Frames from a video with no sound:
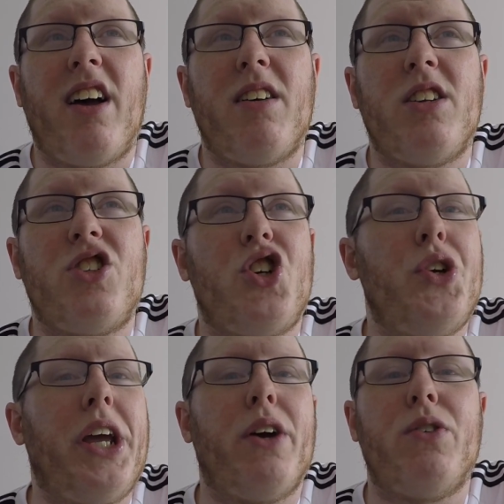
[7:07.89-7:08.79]

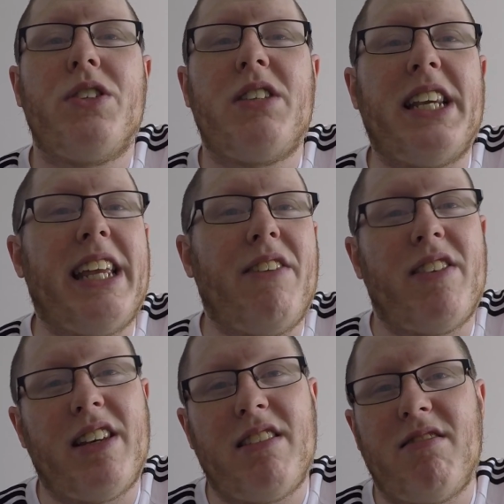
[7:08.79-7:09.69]
Studios
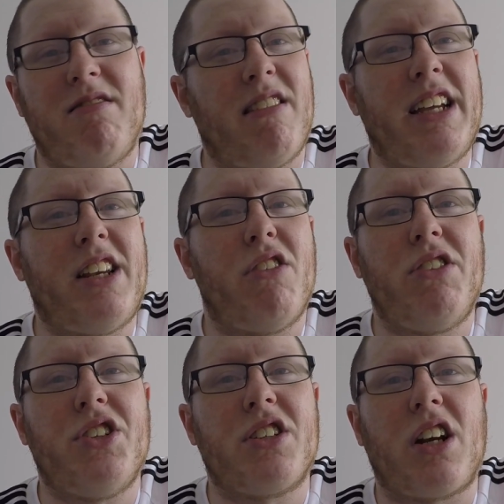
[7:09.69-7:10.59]
they'd only
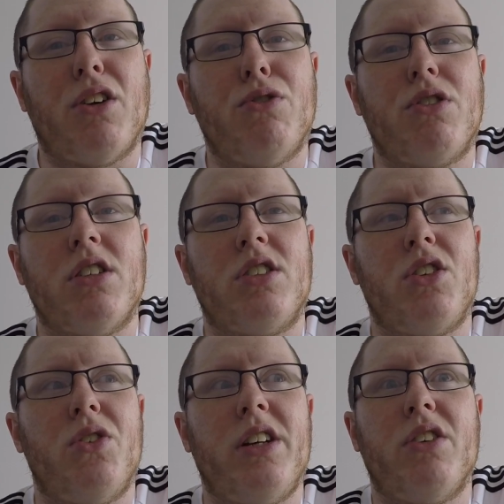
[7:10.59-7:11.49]
just closed the
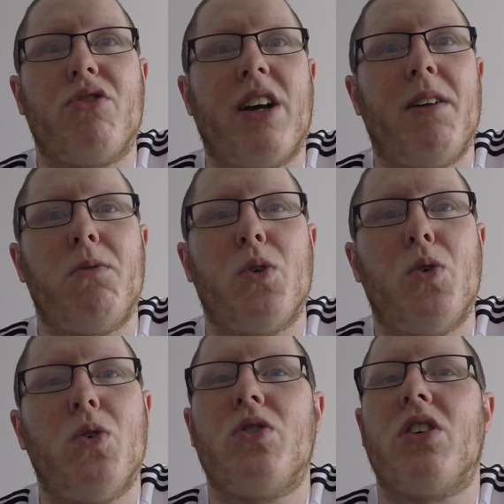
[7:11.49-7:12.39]
Studio Tram
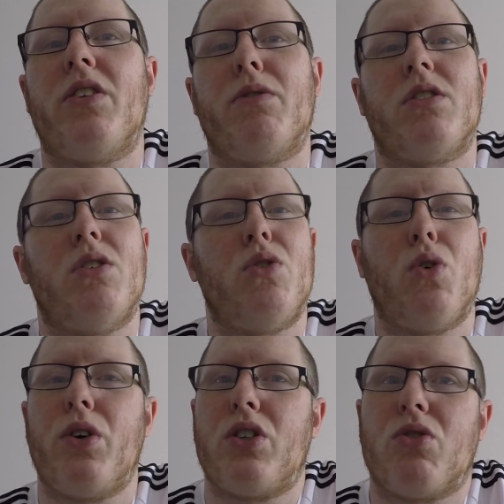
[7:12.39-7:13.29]
tour, so there was no
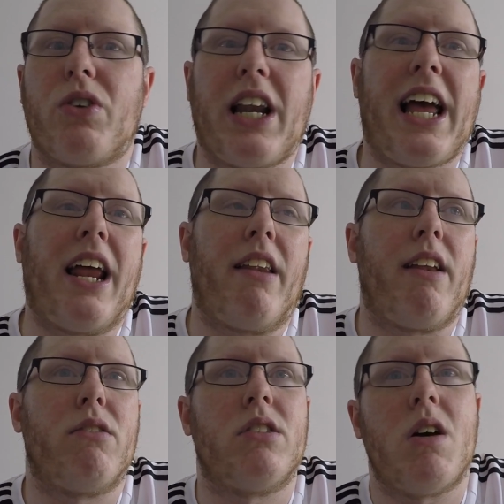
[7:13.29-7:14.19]
Toy Story Land,
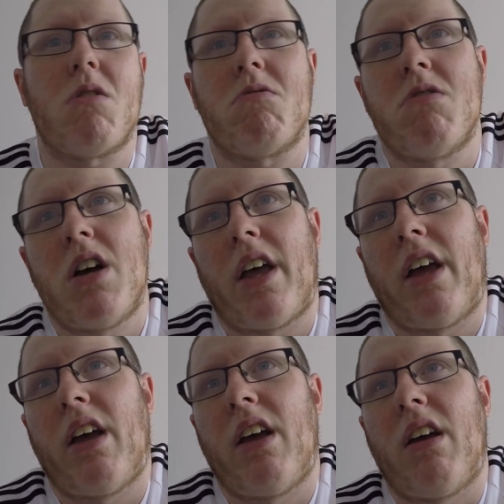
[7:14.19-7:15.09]
there was no
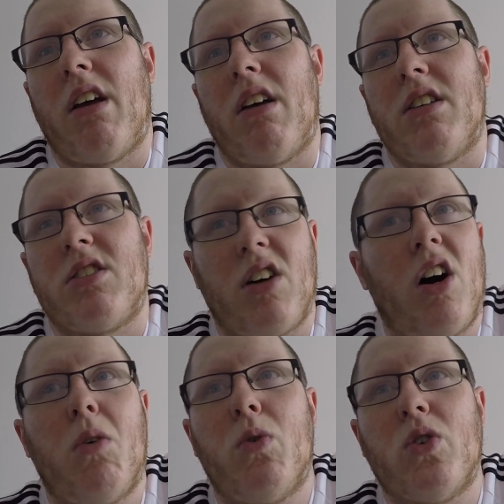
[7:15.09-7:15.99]

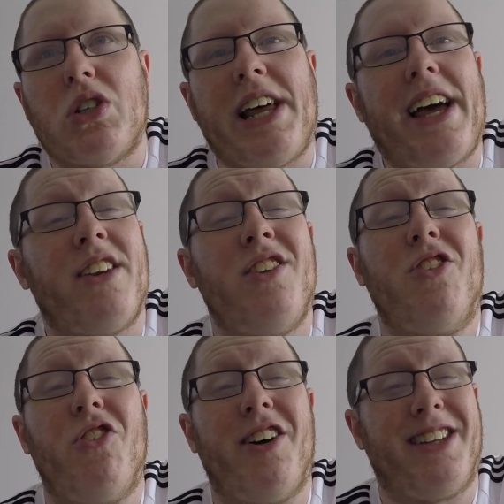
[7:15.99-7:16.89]
Star Wars Land.
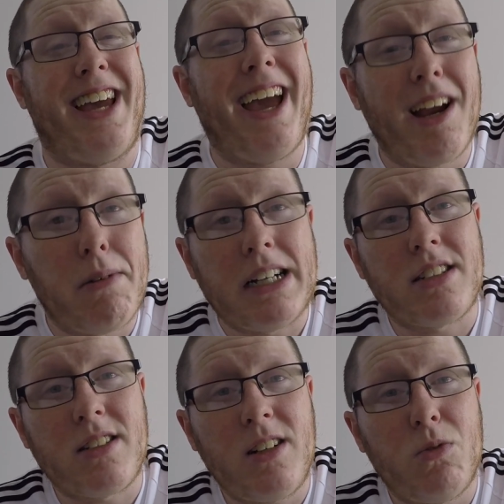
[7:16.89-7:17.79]
Not that I'd care about
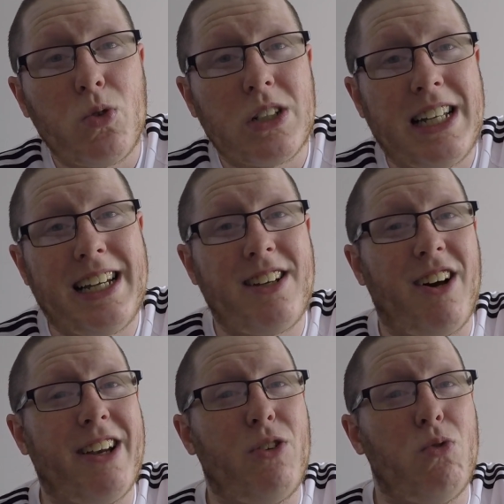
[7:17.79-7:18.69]
Star Wars Land,
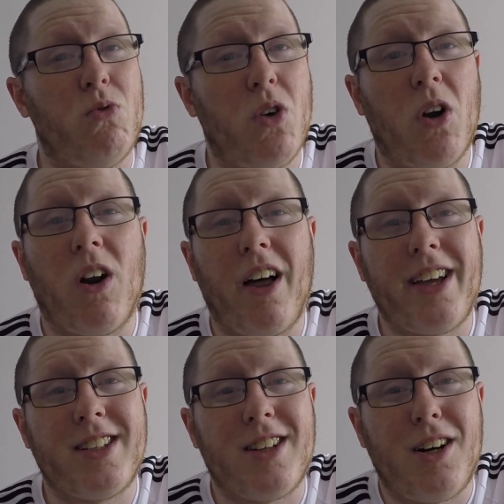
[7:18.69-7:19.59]
I do not like
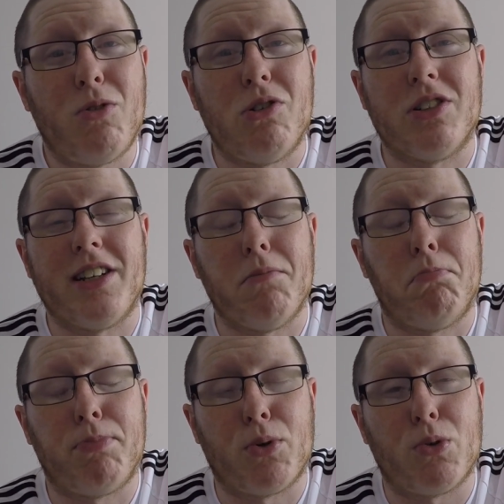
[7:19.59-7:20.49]
Star Wars, it
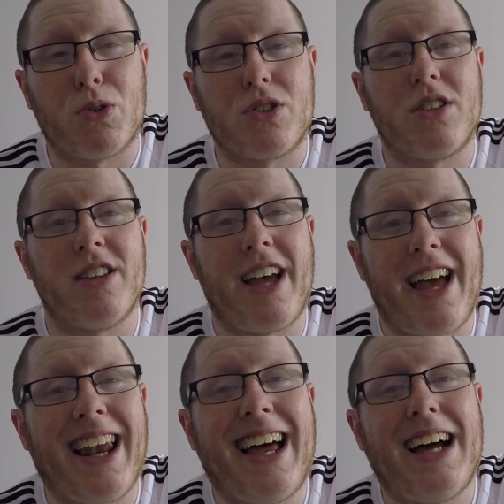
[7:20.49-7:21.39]
bores the
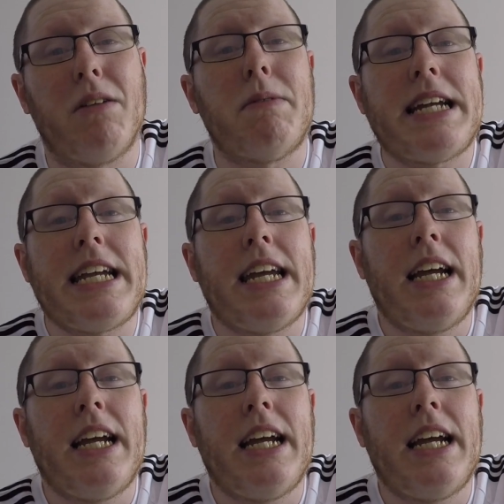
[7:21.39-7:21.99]
hell out of me.